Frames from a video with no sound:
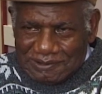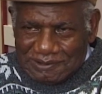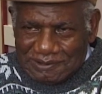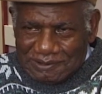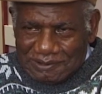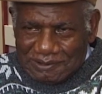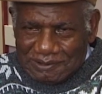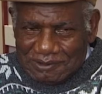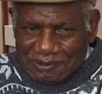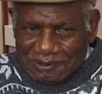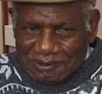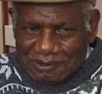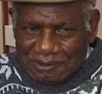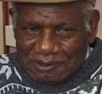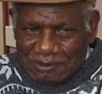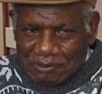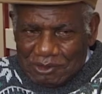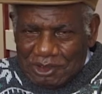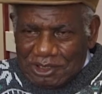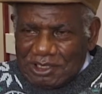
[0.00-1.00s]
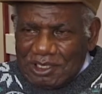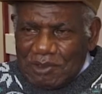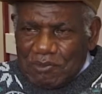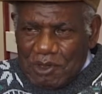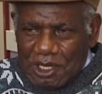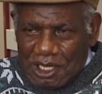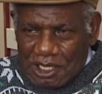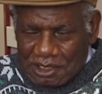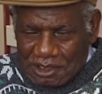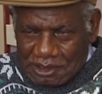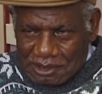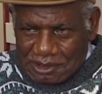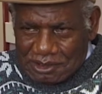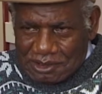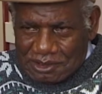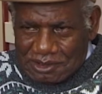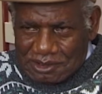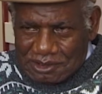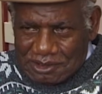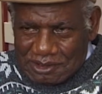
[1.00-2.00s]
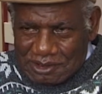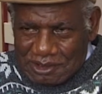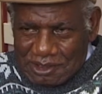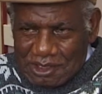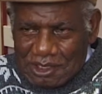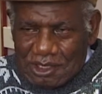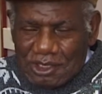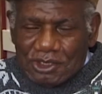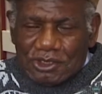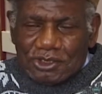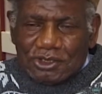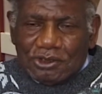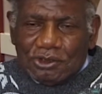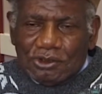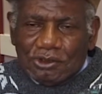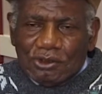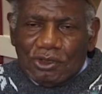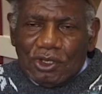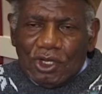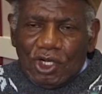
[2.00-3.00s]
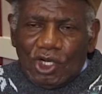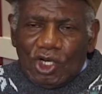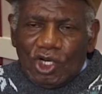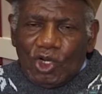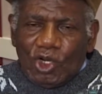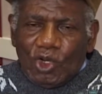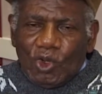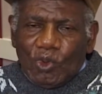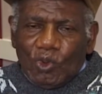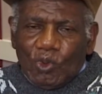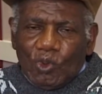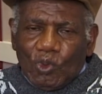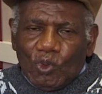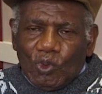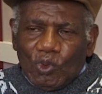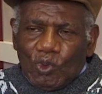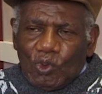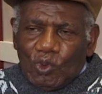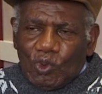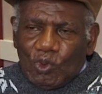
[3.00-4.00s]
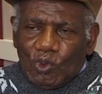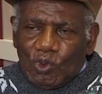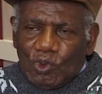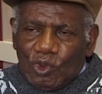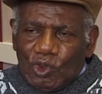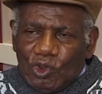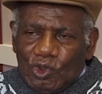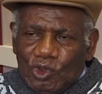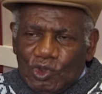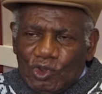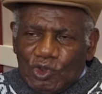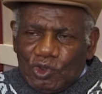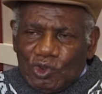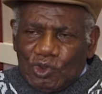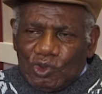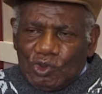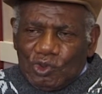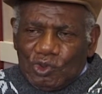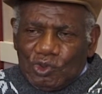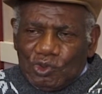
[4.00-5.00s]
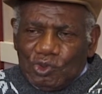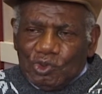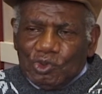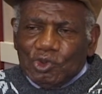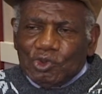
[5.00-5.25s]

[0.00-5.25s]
Mm-hmm. It depends. So, from here to Birmingham, you would be responsible.